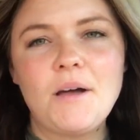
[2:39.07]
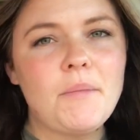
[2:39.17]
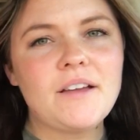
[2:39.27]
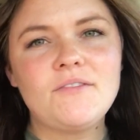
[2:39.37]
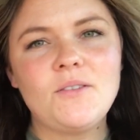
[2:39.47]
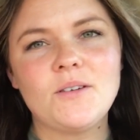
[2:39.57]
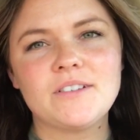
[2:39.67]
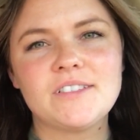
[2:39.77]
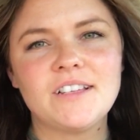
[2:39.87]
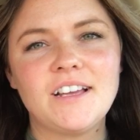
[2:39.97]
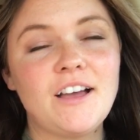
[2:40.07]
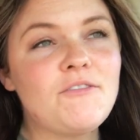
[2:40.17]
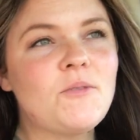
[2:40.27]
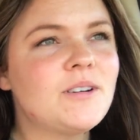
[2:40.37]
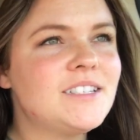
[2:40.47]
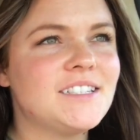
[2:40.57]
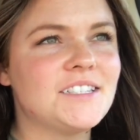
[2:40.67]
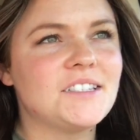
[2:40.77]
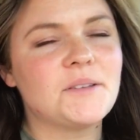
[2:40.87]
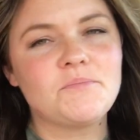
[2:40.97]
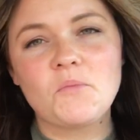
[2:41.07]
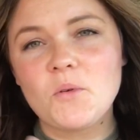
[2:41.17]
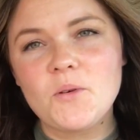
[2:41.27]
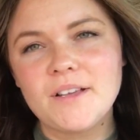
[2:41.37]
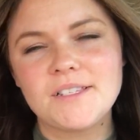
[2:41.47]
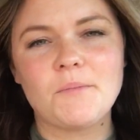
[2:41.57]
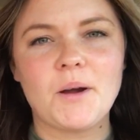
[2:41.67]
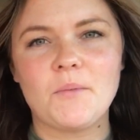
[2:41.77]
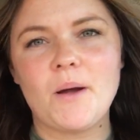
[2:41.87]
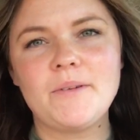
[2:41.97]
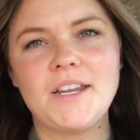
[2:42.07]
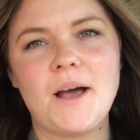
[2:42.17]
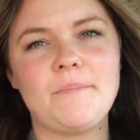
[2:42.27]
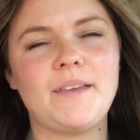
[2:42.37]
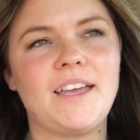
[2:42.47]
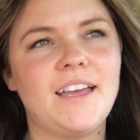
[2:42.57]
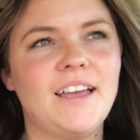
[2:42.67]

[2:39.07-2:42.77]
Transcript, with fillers: I'm like, of course, of course he's asleep. We're going somewhere, why would he not be?